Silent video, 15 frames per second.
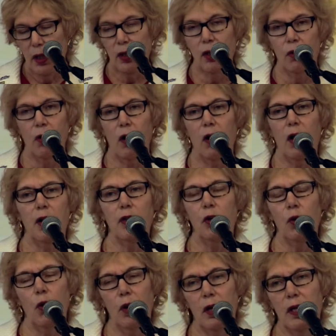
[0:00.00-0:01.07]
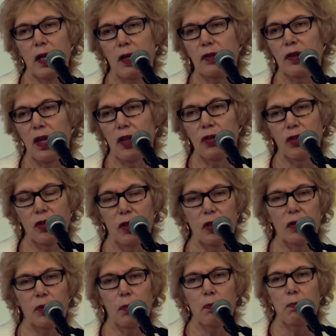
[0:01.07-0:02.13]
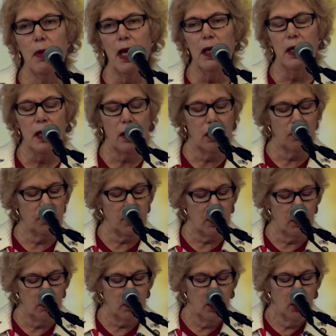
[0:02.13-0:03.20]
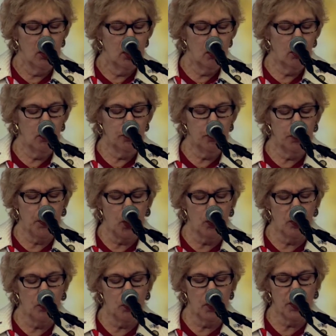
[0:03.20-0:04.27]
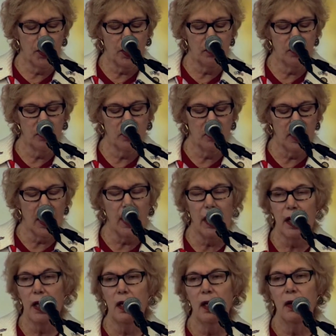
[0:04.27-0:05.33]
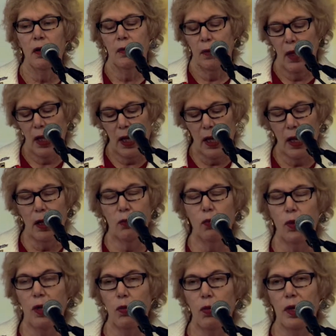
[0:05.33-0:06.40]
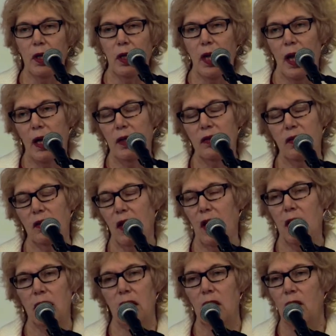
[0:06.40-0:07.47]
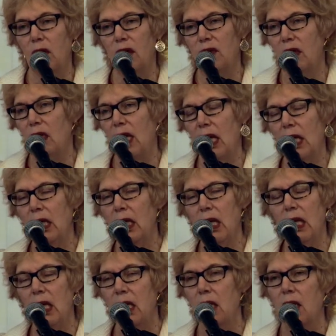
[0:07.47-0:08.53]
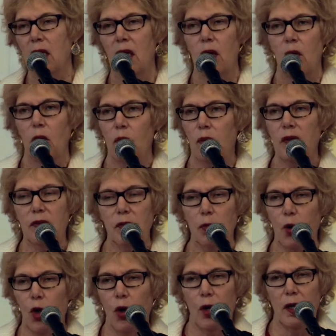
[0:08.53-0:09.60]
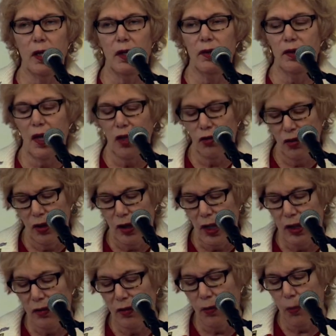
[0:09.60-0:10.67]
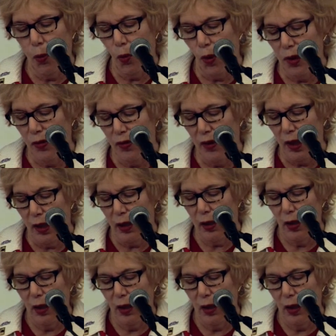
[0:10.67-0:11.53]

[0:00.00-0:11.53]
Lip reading: There are other organizations, many of them, who've spoken with us today, and we realize that there isn't any reasonable organization that supports it.